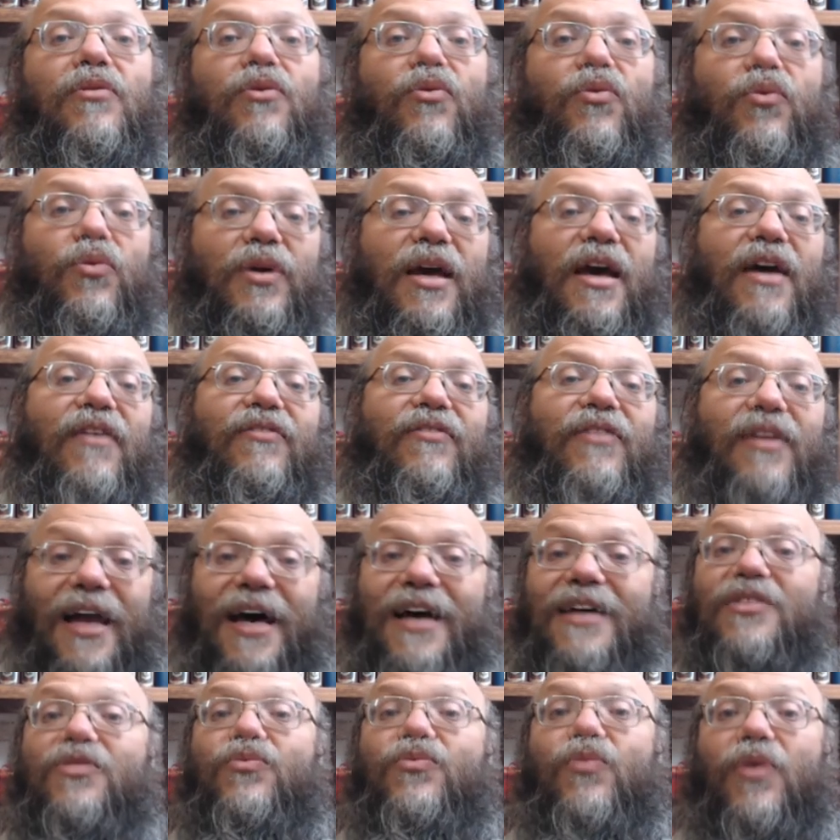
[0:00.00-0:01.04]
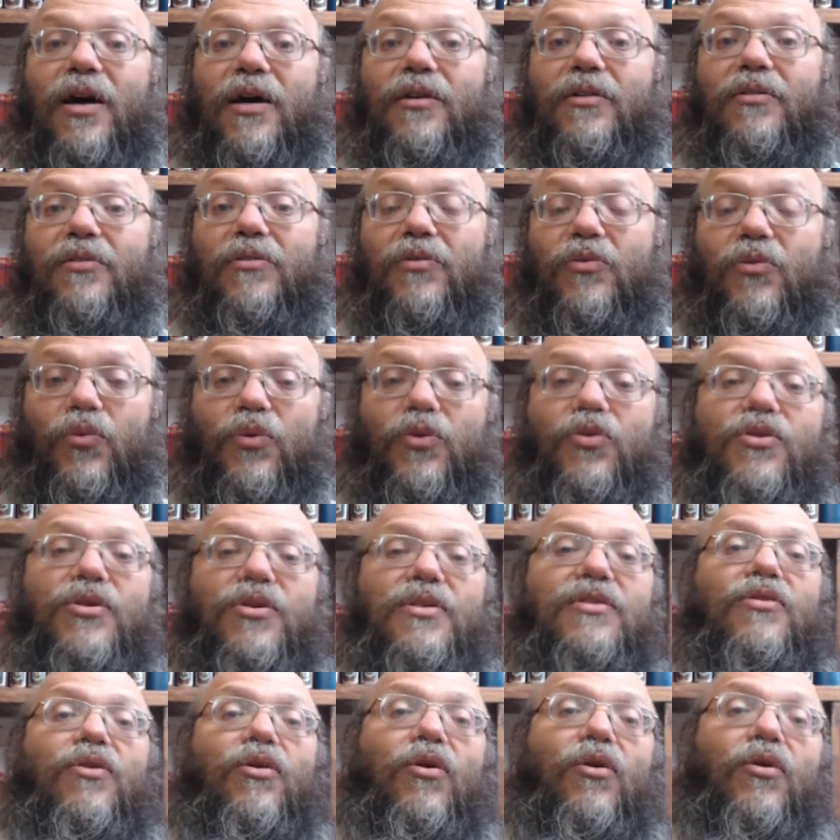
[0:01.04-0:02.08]
we have the last one, which
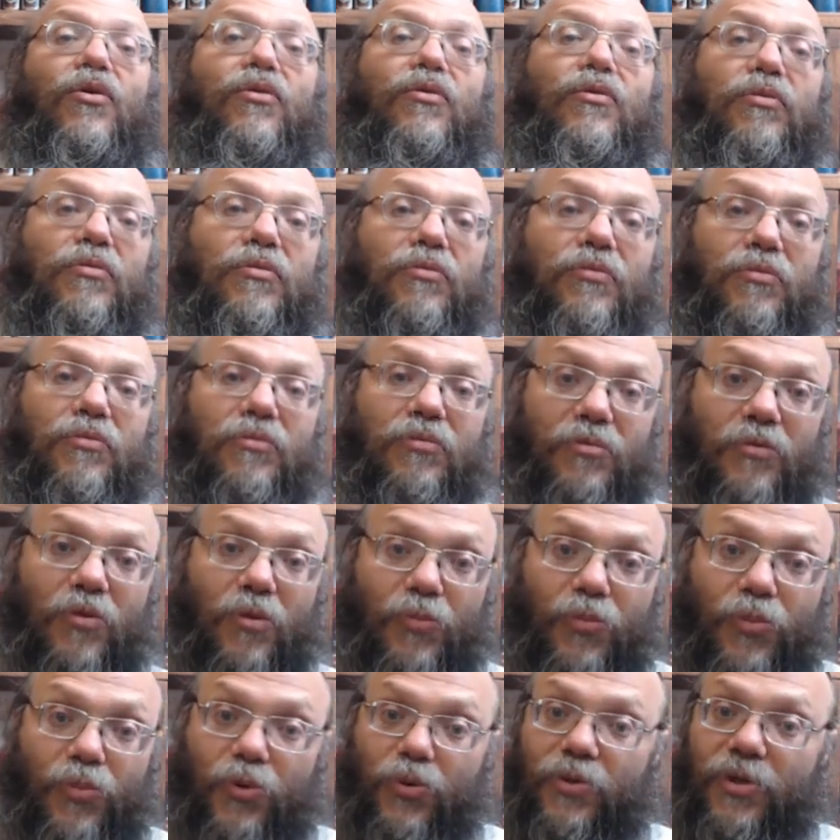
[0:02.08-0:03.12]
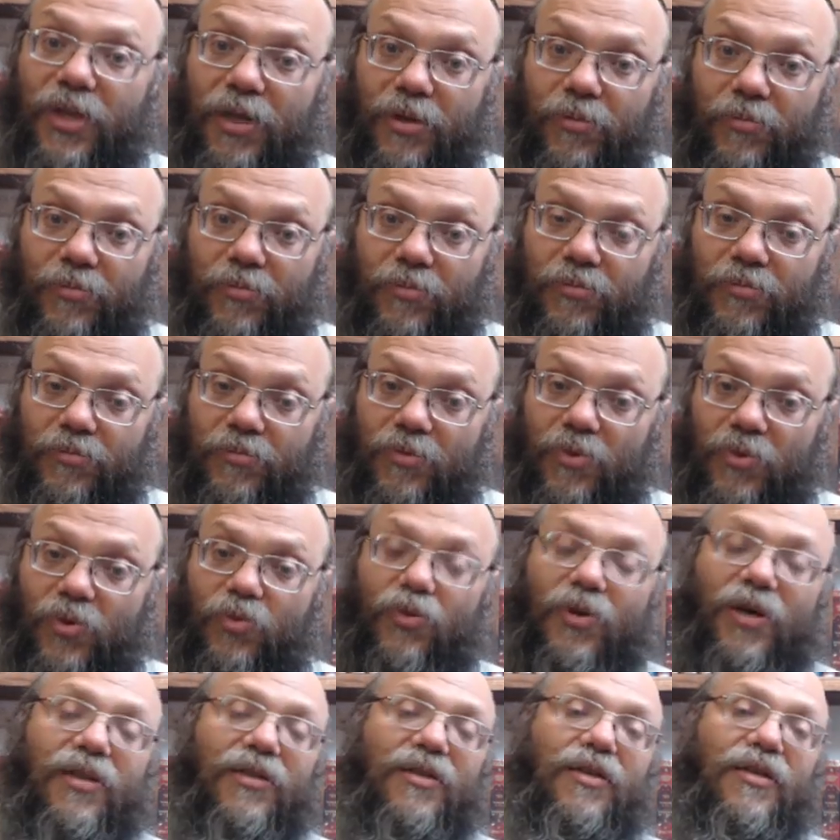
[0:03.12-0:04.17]
is called Brudim.
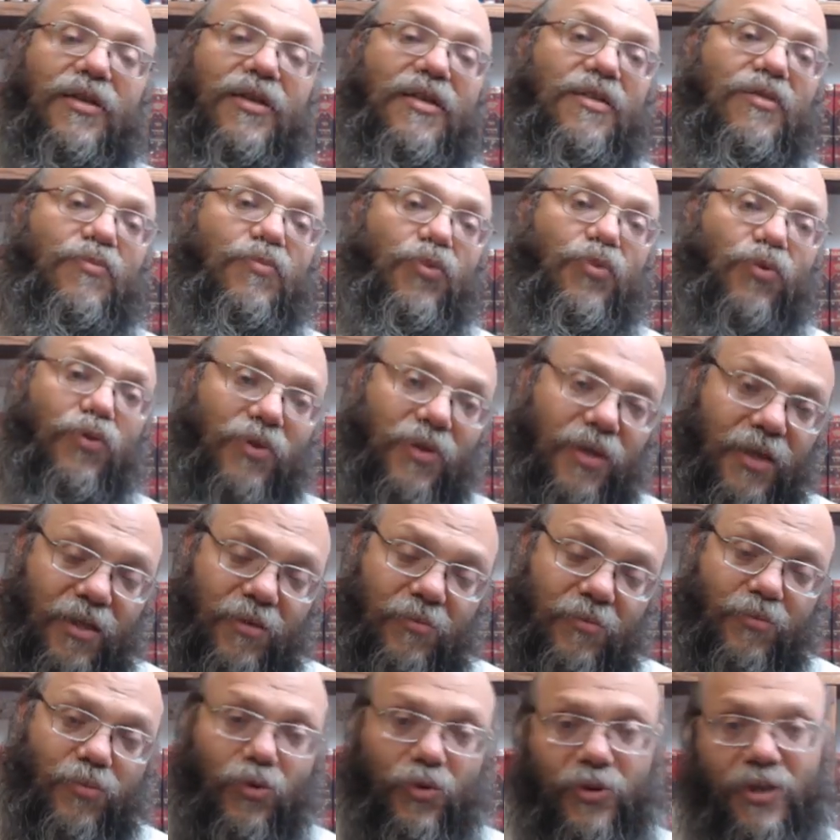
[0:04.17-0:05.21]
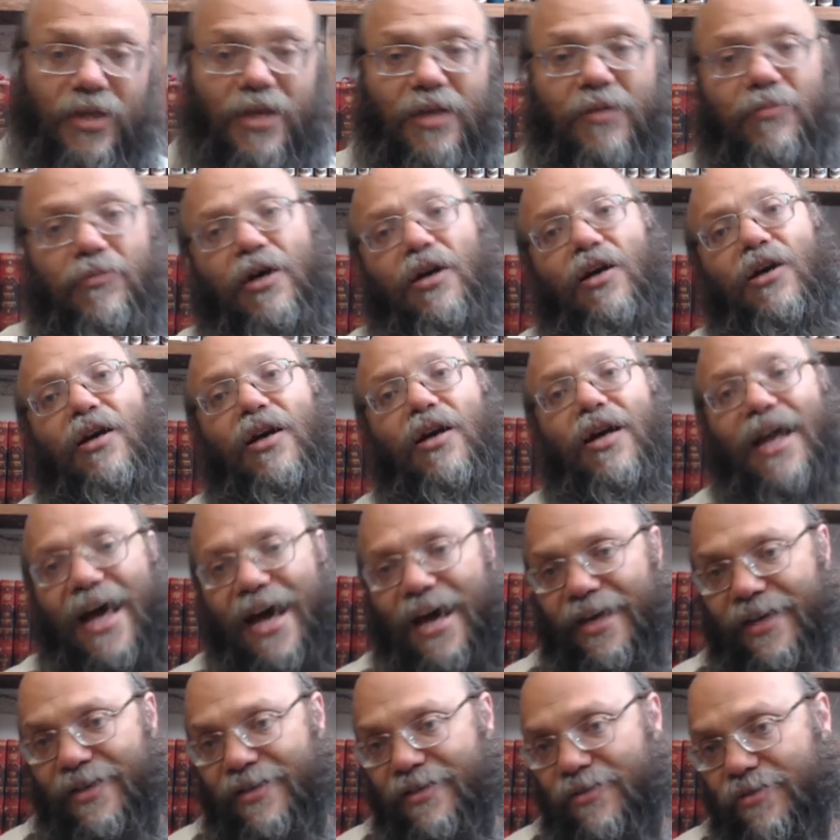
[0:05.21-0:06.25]
What is Brudim? Brudim are
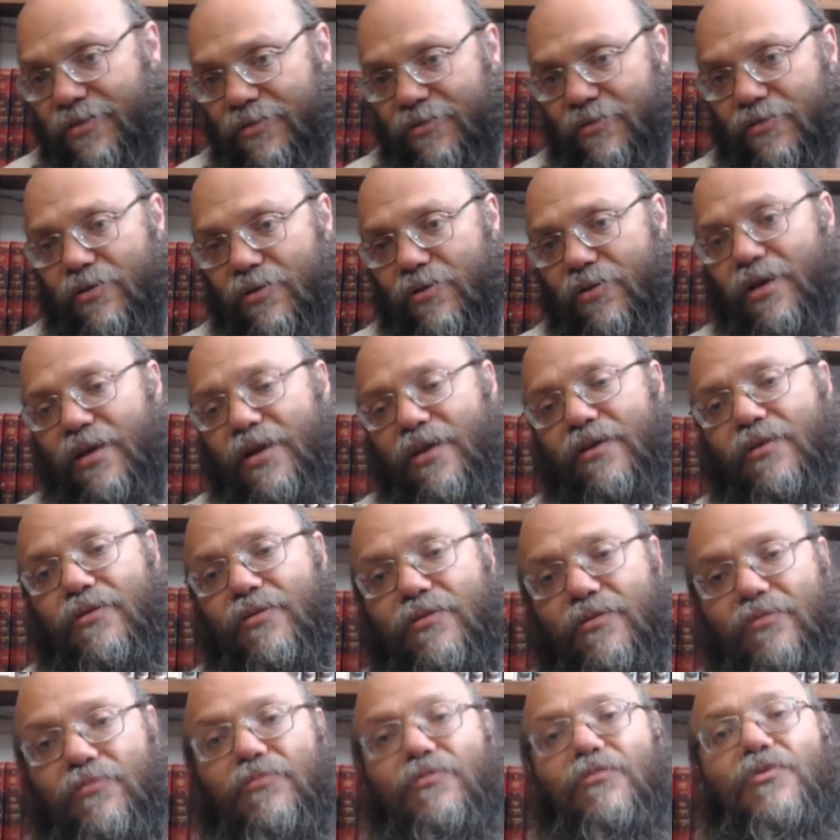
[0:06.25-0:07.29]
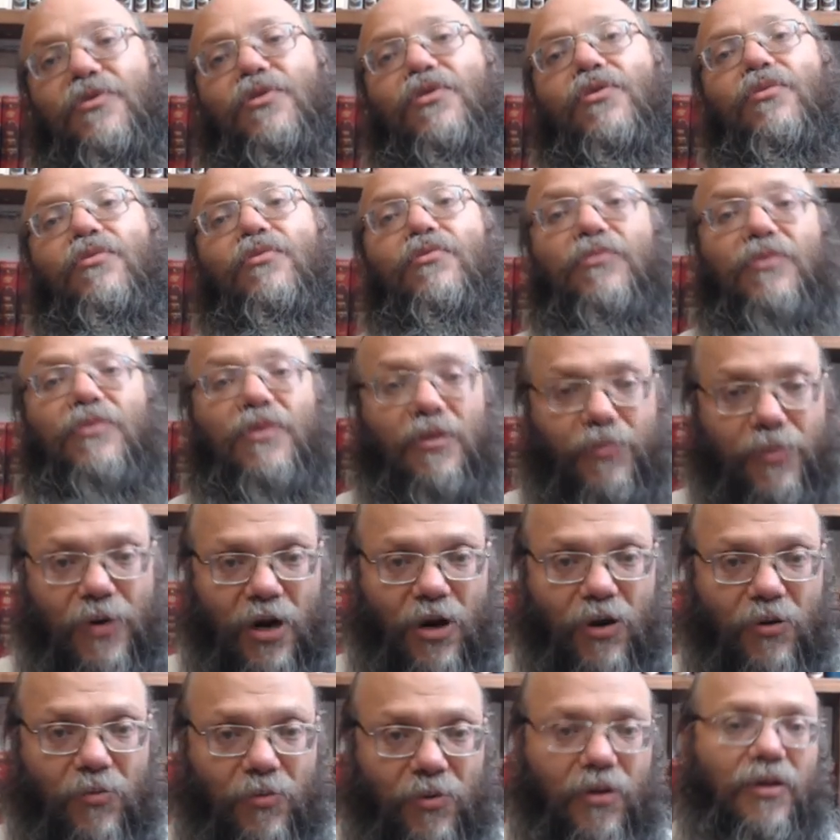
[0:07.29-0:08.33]
lines, okay? So the
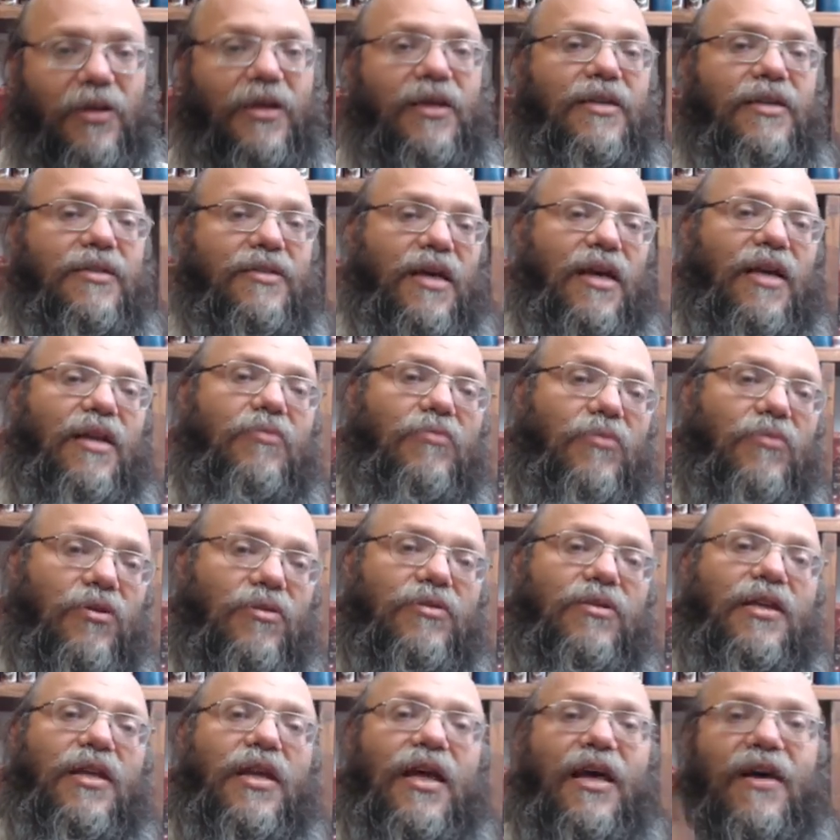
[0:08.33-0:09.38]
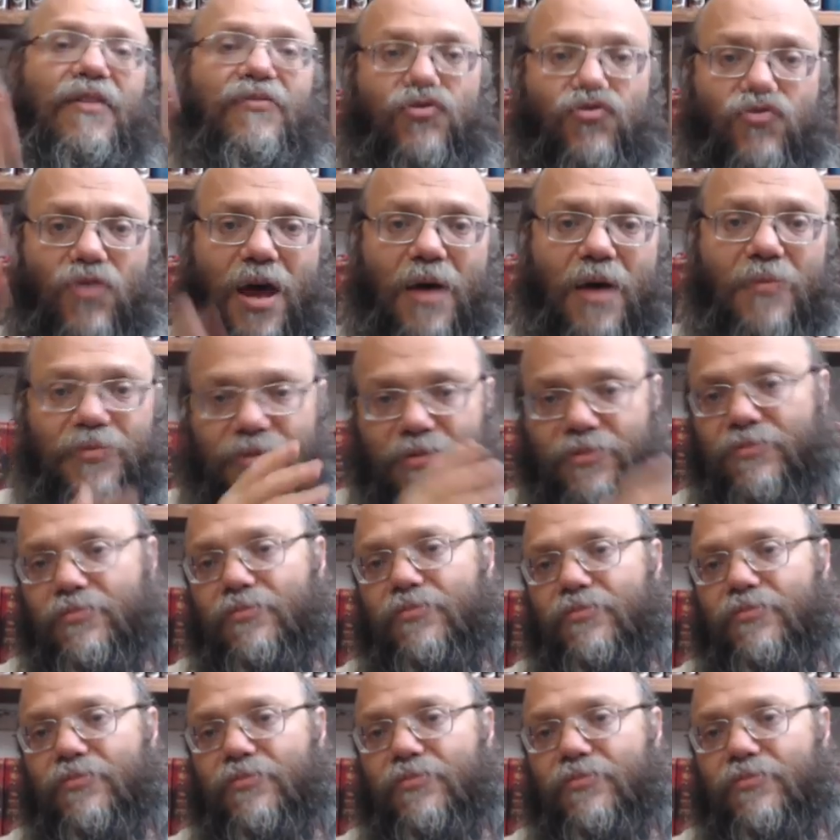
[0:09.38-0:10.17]
parable is animals that have straps,